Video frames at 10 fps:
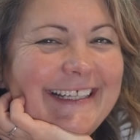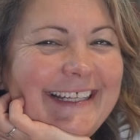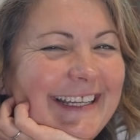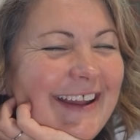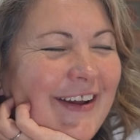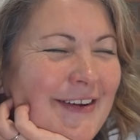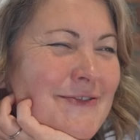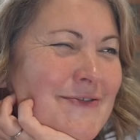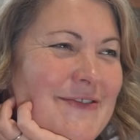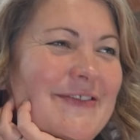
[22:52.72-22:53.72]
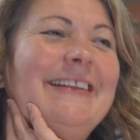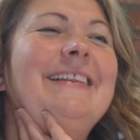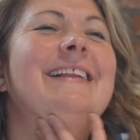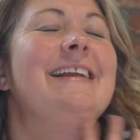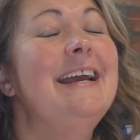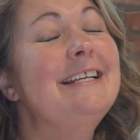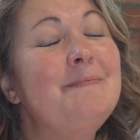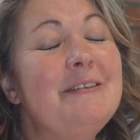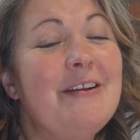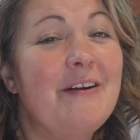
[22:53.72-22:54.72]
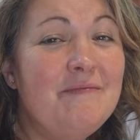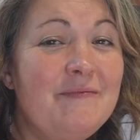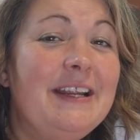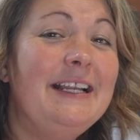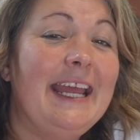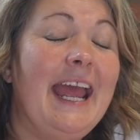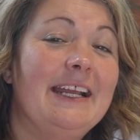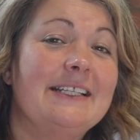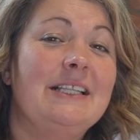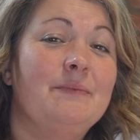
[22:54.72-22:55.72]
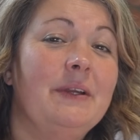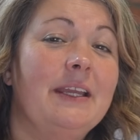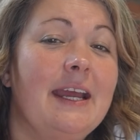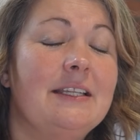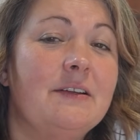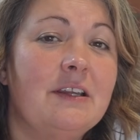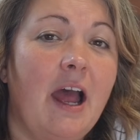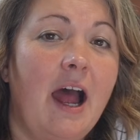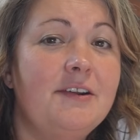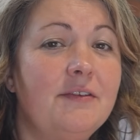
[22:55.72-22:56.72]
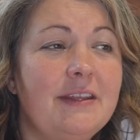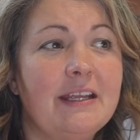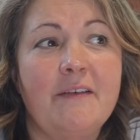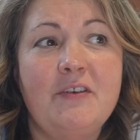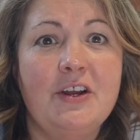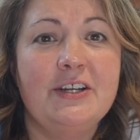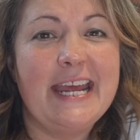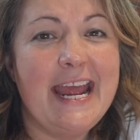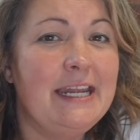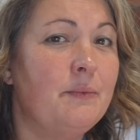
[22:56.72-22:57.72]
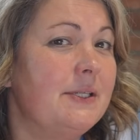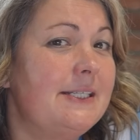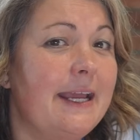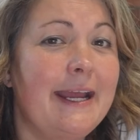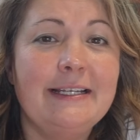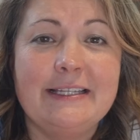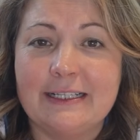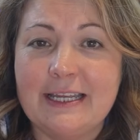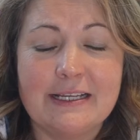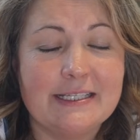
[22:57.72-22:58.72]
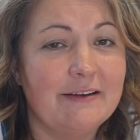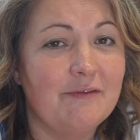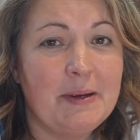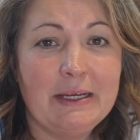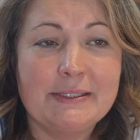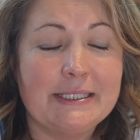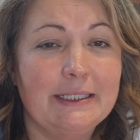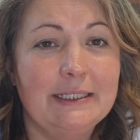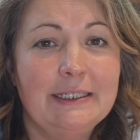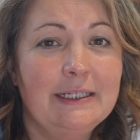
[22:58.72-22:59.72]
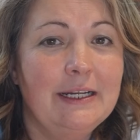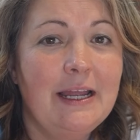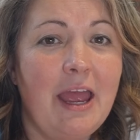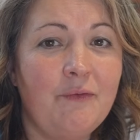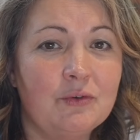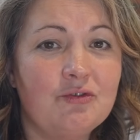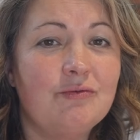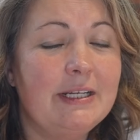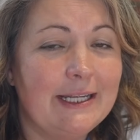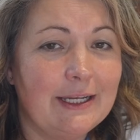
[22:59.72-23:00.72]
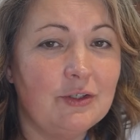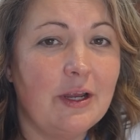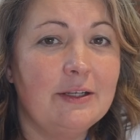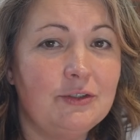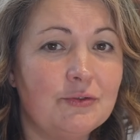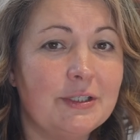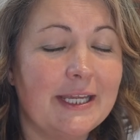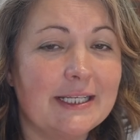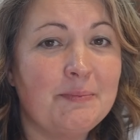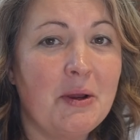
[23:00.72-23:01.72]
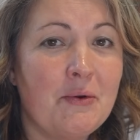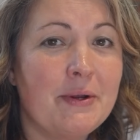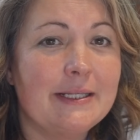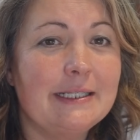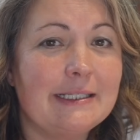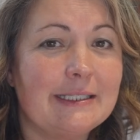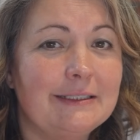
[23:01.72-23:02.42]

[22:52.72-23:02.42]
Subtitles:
No, it's been a really excellent weekend, and I don't think I've heard anyone say anything negative about it. Everyone's really enjoyed the experience.